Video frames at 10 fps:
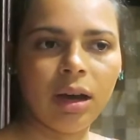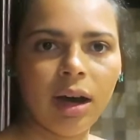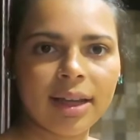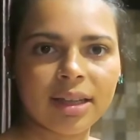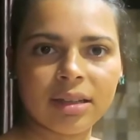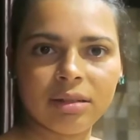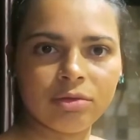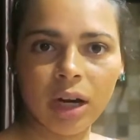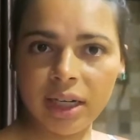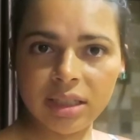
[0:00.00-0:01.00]
I can
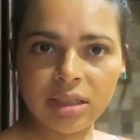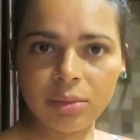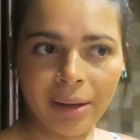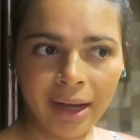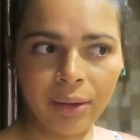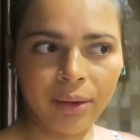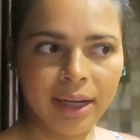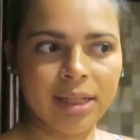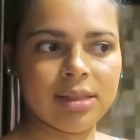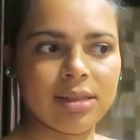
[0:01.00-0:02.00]
ride as well,
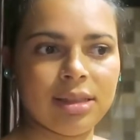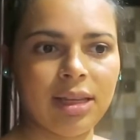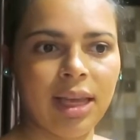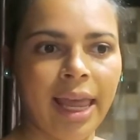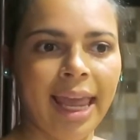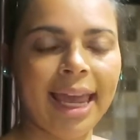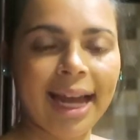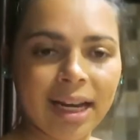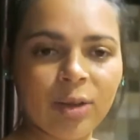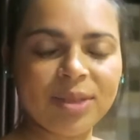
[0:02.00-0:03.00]
and it
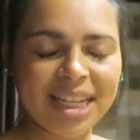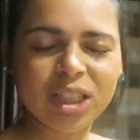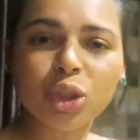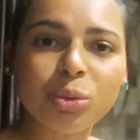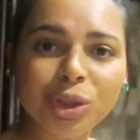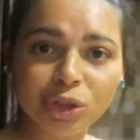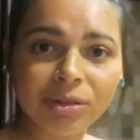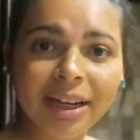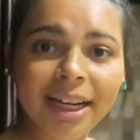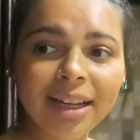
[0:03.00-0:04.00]
galloped into a
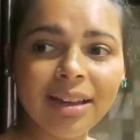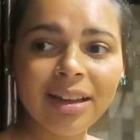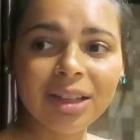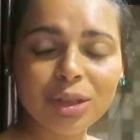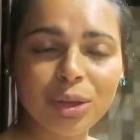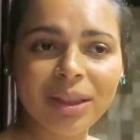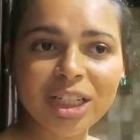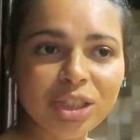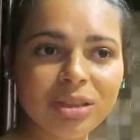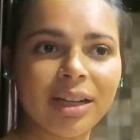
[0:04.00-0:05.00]
tree. So they're
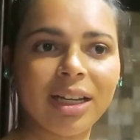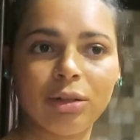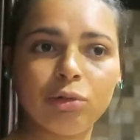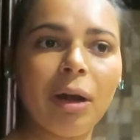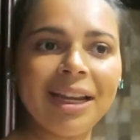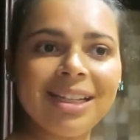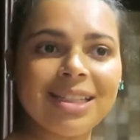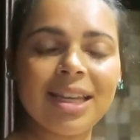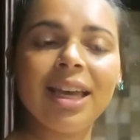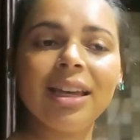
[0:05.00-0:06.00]
just like
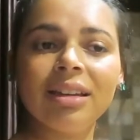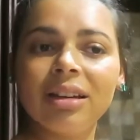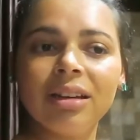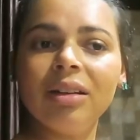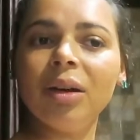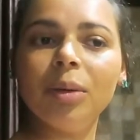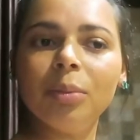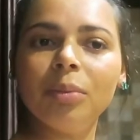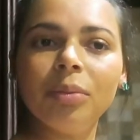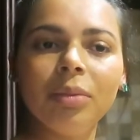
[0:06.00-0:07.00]
crazy.
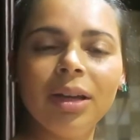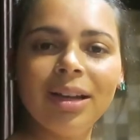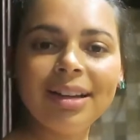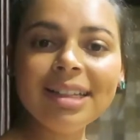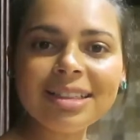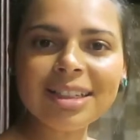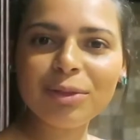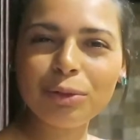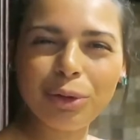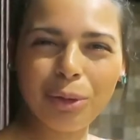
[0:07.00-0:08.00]
At least I
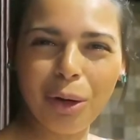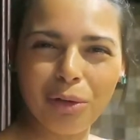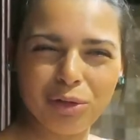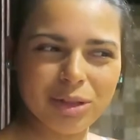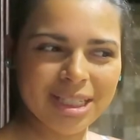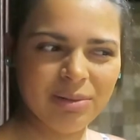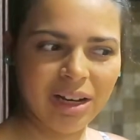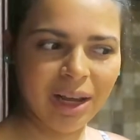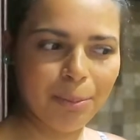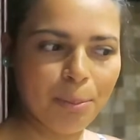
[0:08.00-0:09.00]
didn't fall off, or it didn't
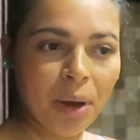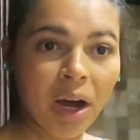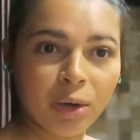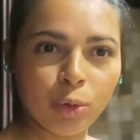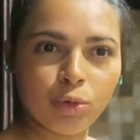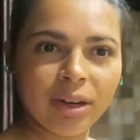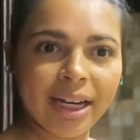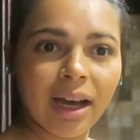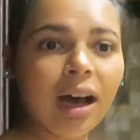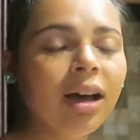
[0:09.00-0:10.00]
like buck or
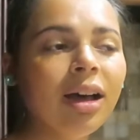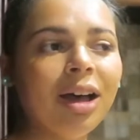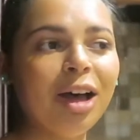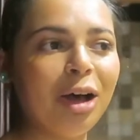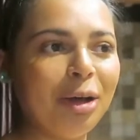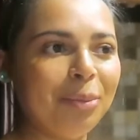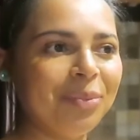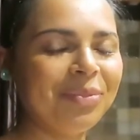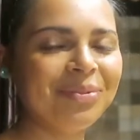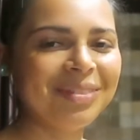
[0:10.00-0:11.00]
rear.
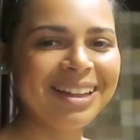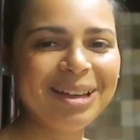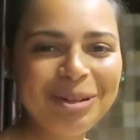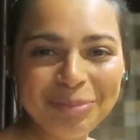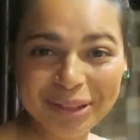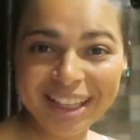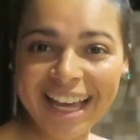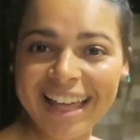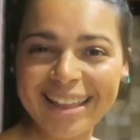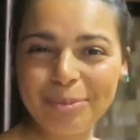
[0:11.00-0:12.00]
But
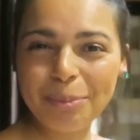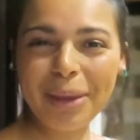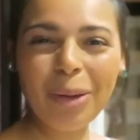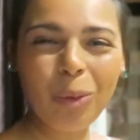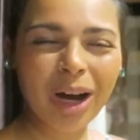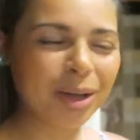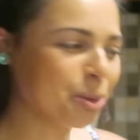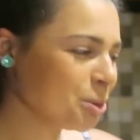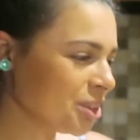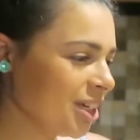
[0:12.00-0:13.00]
yeah, bit
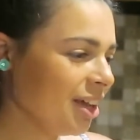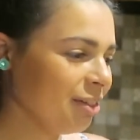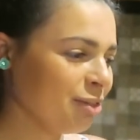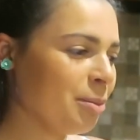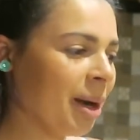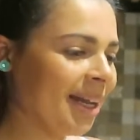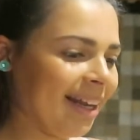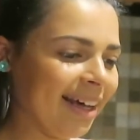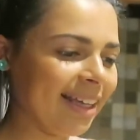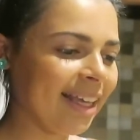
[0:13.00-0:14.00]
wild for my
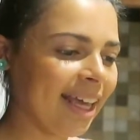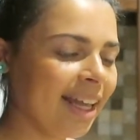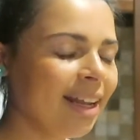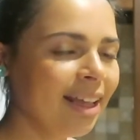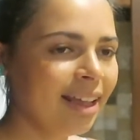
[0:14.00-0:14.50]
liking.